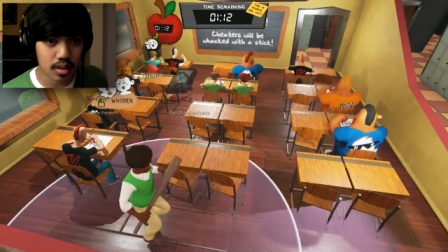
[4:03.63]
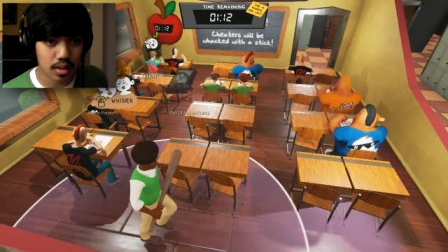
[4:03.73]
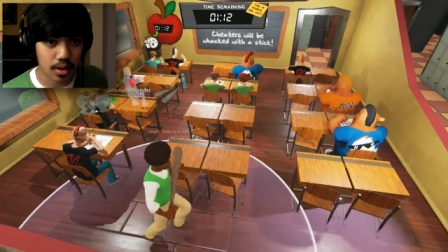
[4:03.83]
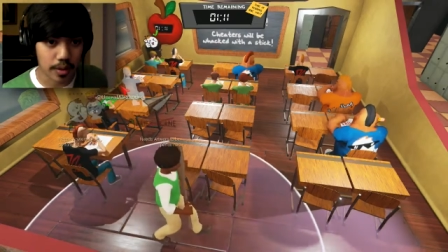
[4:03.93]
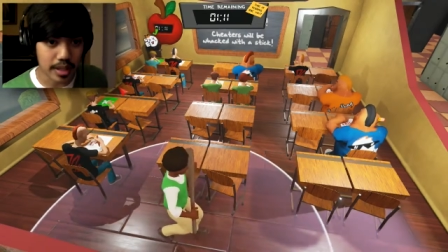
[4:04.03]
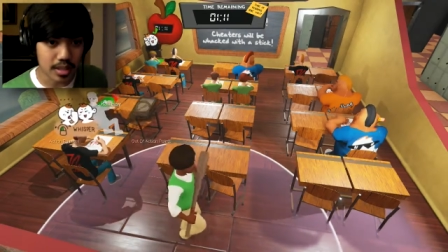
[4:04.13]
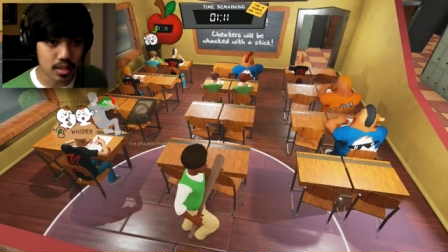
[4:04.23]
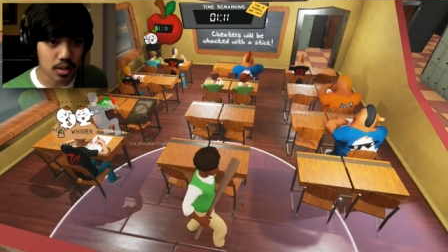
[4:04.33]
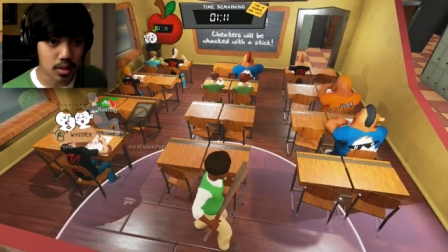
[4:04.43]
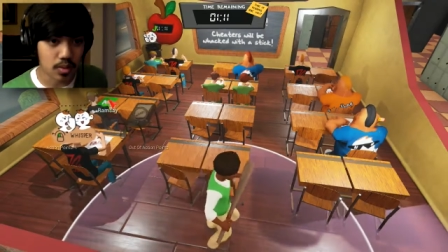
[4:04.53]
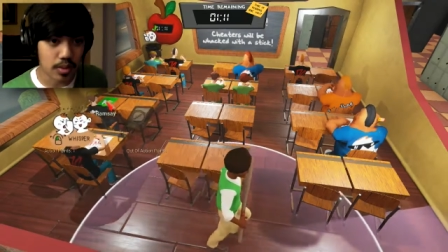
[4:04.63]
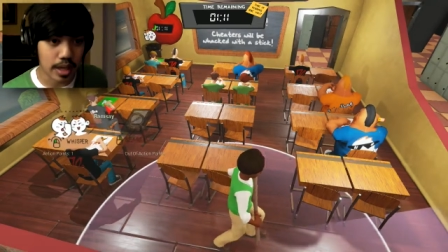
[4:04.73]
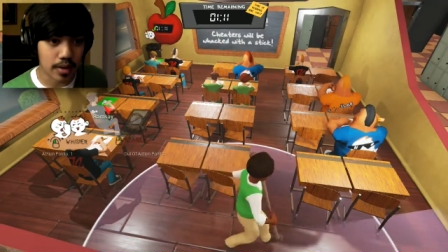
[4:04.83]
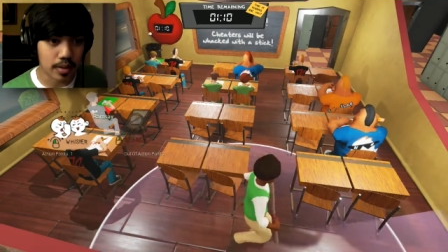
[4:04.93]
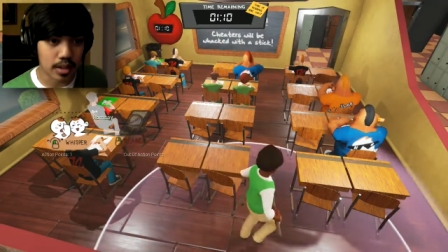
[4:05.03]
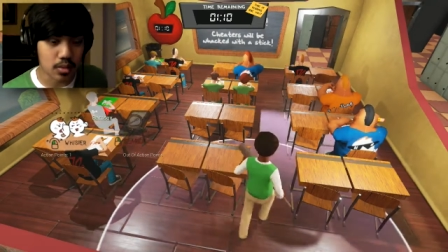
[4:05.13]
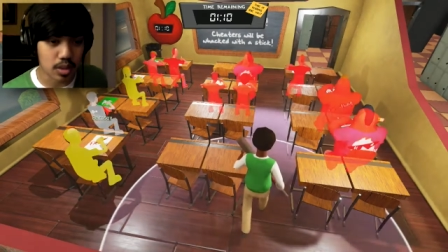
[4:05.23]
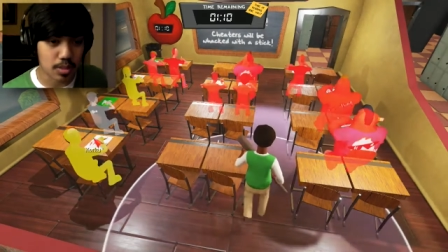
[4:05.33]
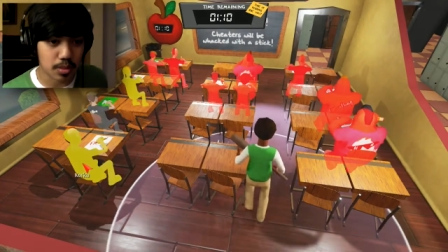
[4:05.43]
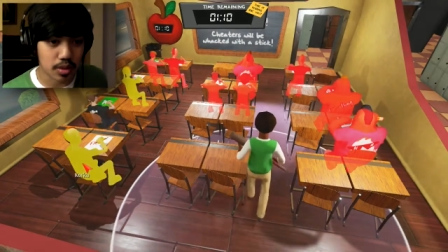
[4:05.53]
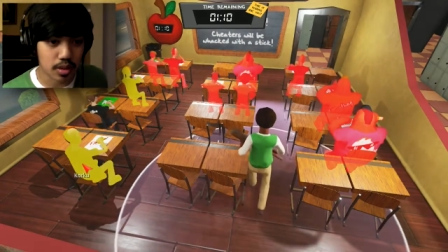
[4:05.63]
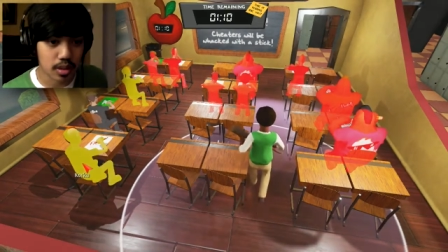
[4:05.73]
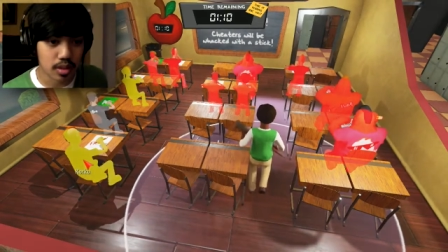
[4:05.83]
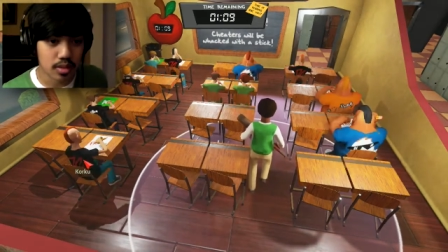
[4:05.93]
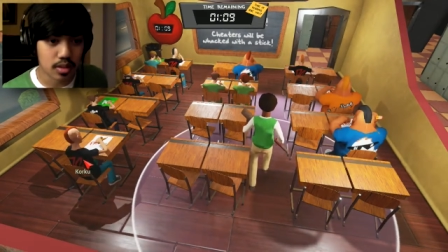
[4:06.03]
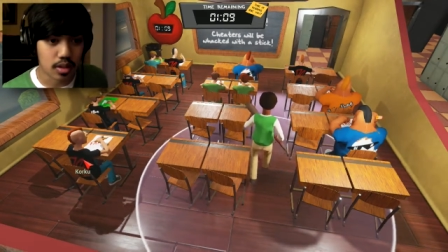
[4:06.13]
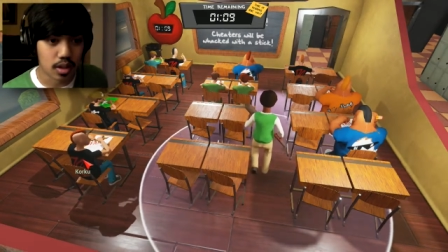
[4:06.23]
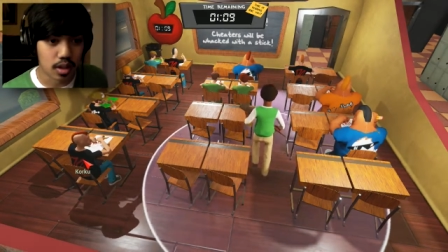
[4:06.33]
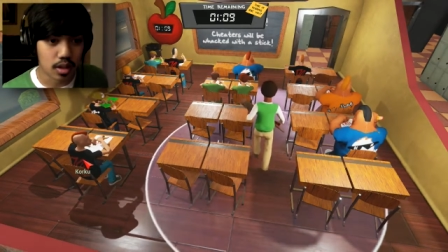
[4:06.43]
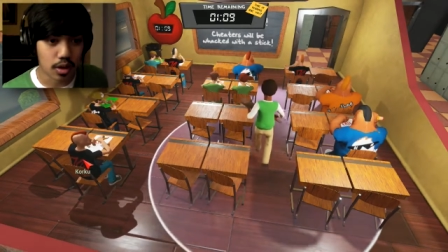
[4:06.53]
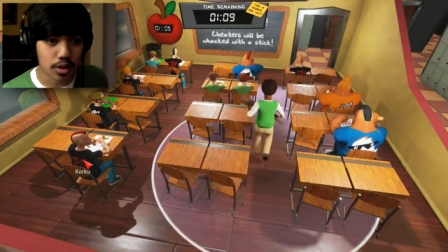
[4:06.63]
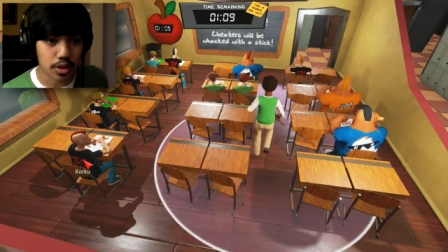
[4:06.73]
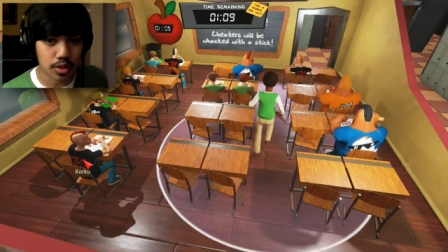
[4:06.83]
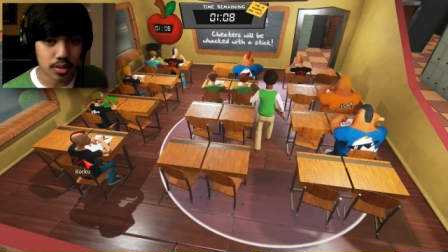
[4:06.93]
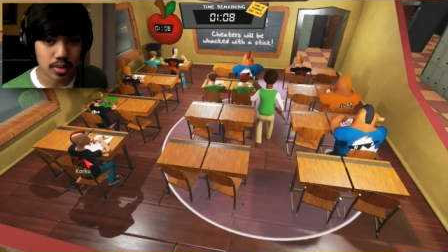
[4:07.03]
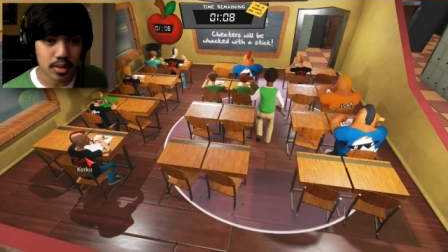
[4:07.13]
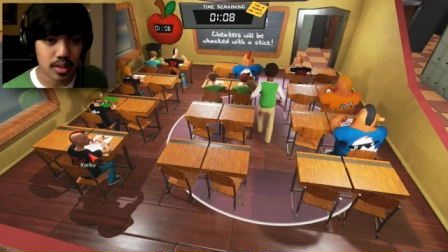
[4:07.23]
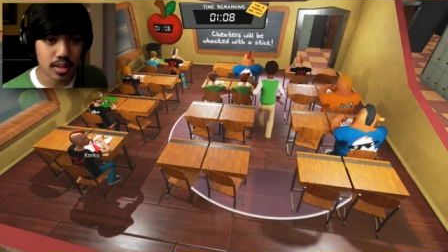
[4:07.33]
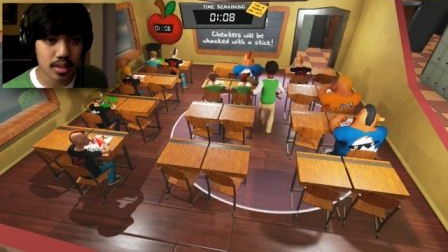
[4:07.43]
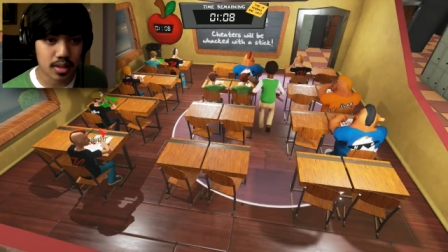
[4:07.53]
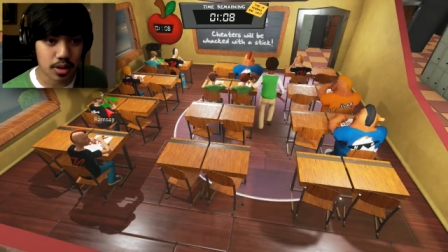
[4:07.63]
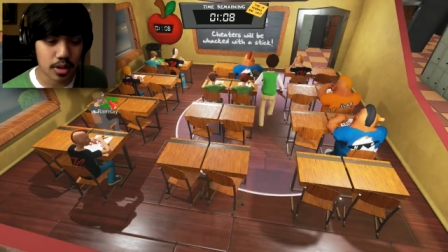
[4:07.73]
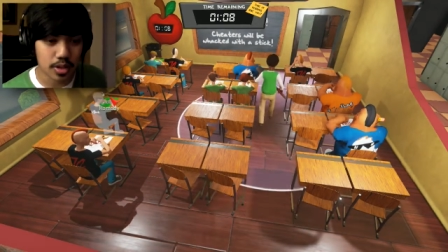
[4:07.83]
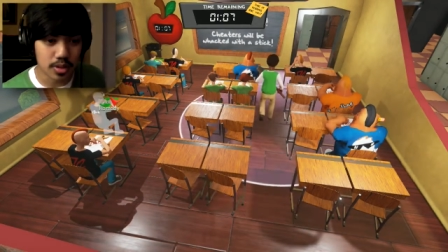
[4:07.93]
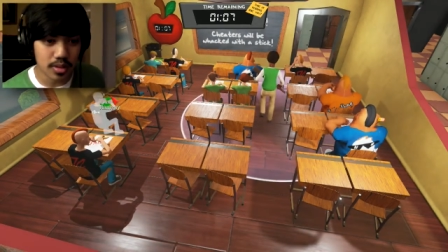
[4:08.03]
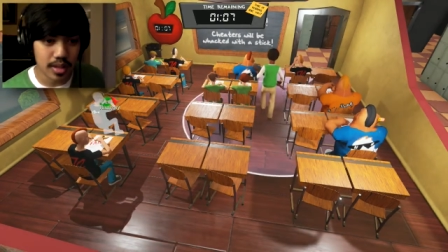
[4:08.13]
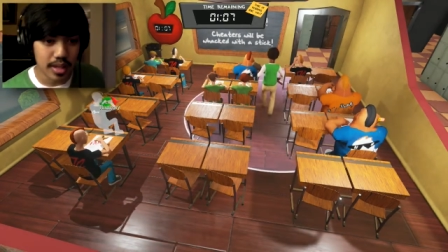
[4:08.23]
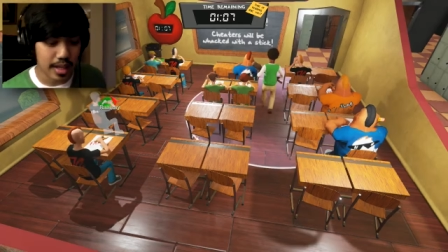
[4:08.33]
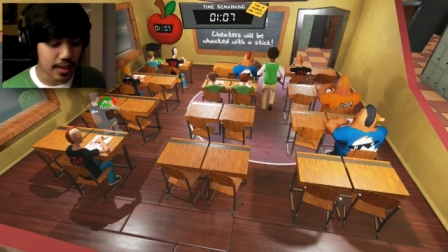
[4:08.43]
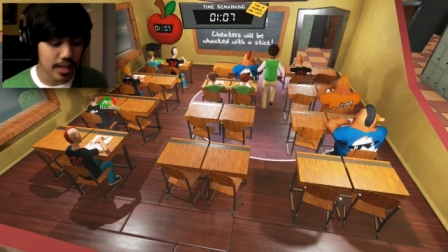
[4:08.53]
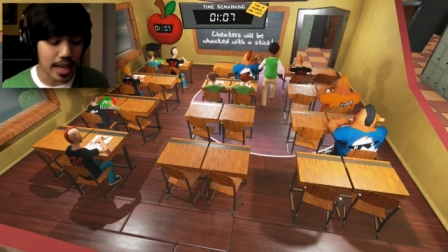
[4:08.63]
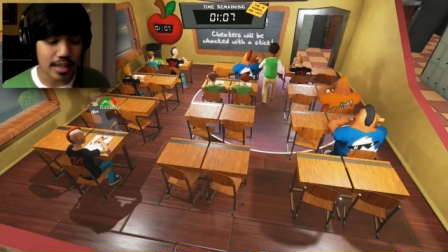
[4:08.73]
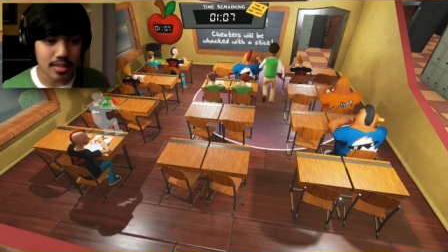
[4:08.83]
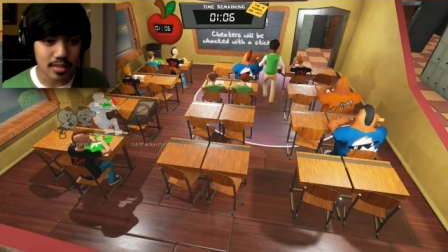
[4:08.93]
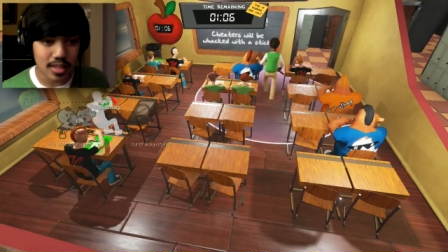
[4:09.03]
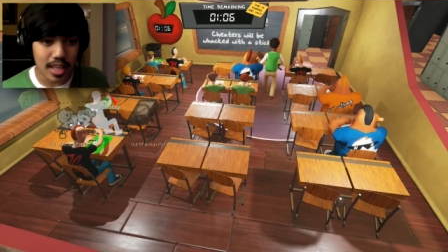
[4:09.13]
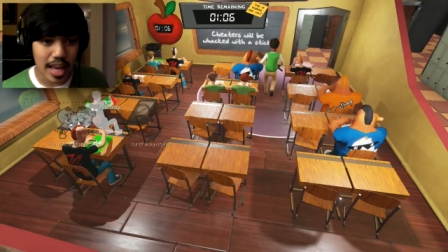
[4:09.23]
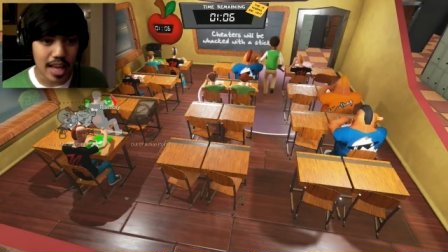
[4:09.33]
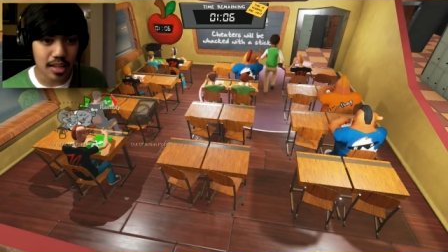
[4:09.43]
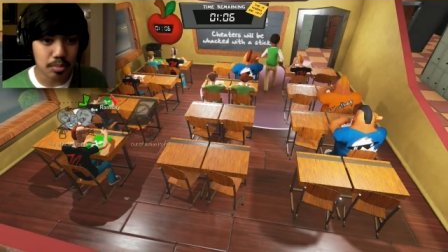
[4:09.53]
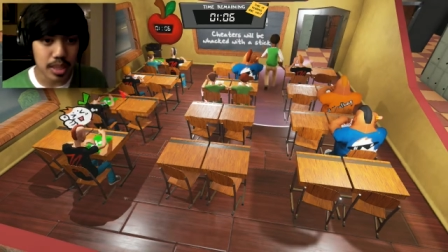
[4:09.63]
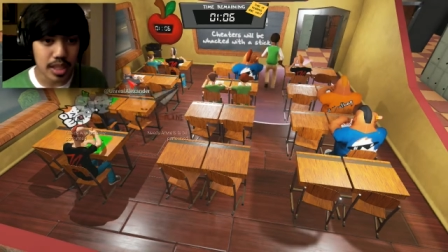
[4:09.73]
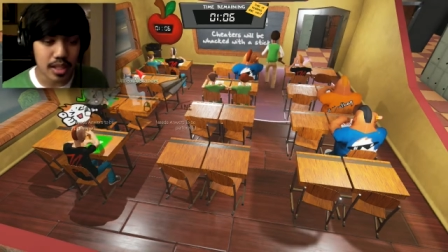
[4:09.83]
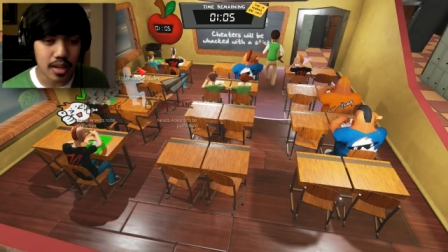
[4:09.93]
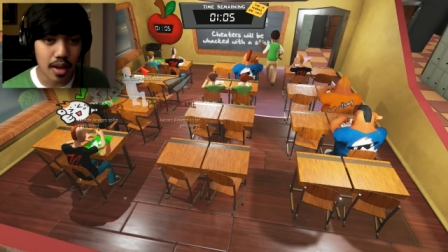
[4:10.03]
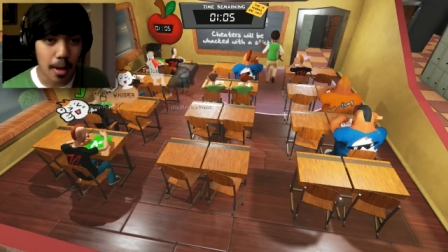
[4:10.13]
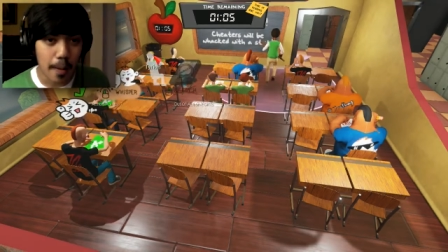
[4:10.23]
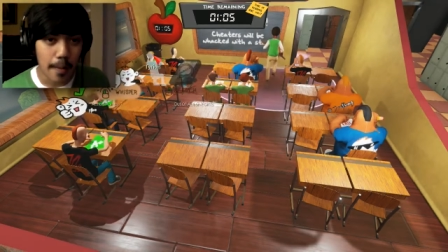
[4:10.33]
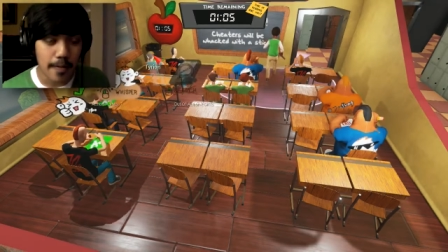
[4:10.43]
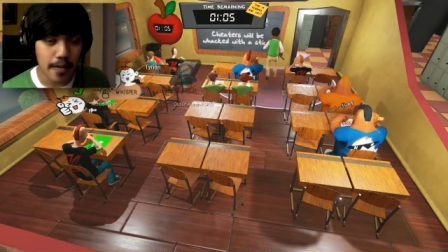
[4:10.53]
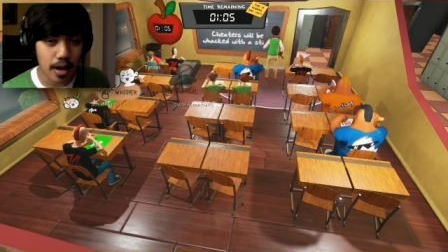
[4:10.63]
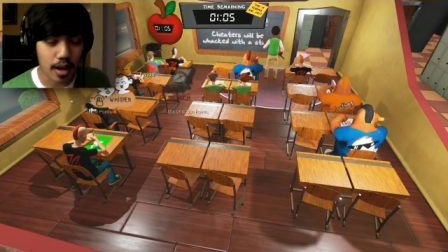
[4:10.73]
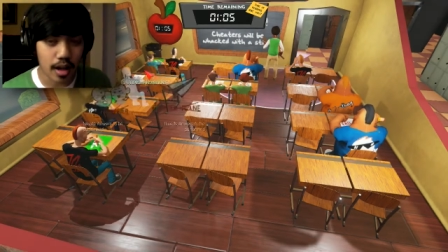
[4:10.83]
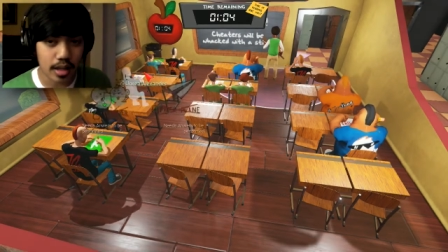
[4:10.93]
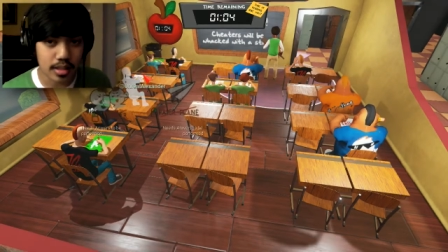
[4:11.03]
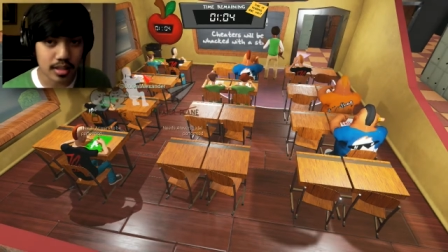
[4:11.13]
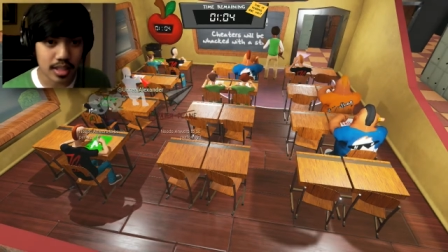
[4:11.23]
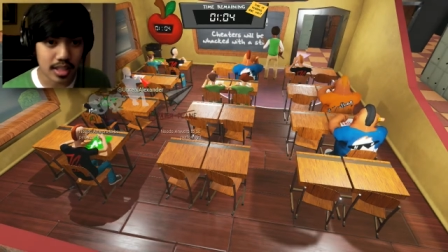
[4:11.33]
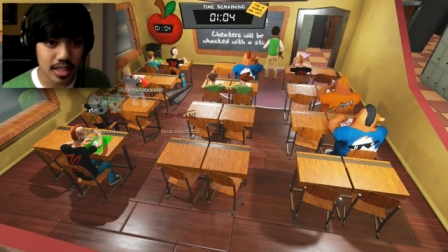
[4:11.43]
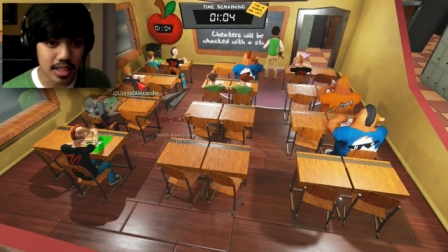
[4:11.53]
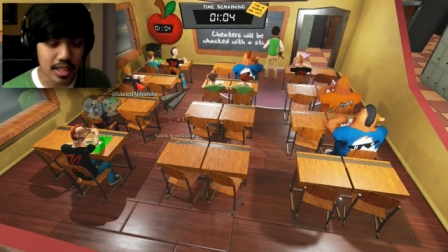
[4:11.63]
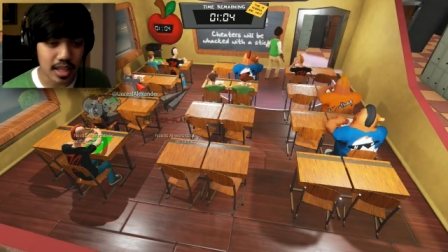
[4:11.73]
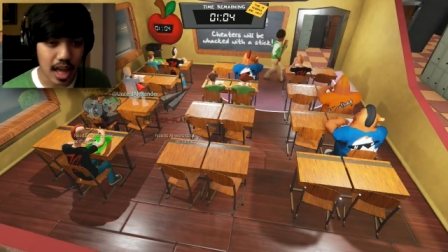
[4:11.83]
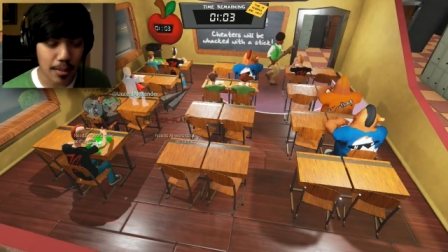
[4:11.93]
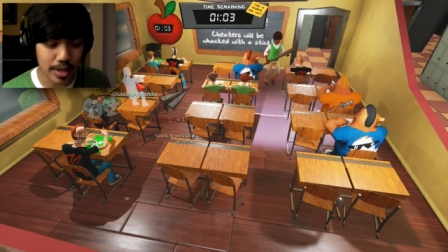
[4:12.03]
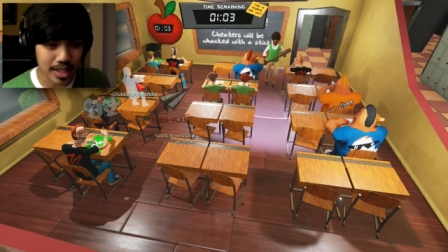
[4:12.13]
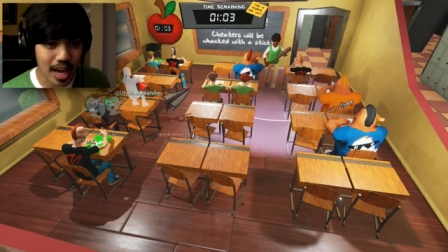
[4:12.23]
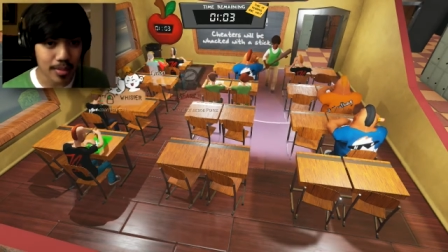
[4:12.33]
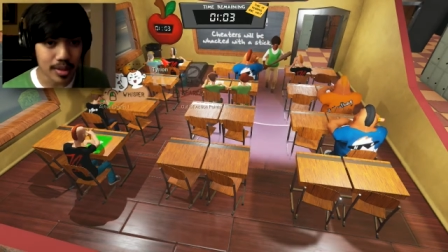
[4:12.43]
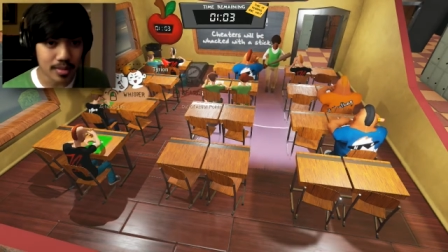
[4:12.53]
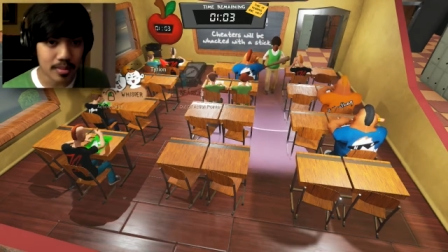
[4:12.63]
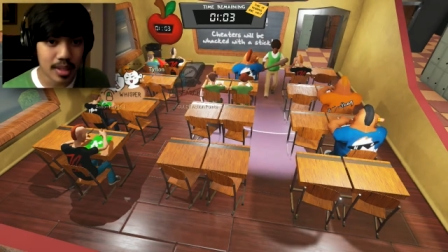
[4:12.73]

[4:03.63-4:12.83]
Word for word: All right, so now we could whisper to Korku, Korku. Here are the answers: A, B, uh, C, D, abacadabra.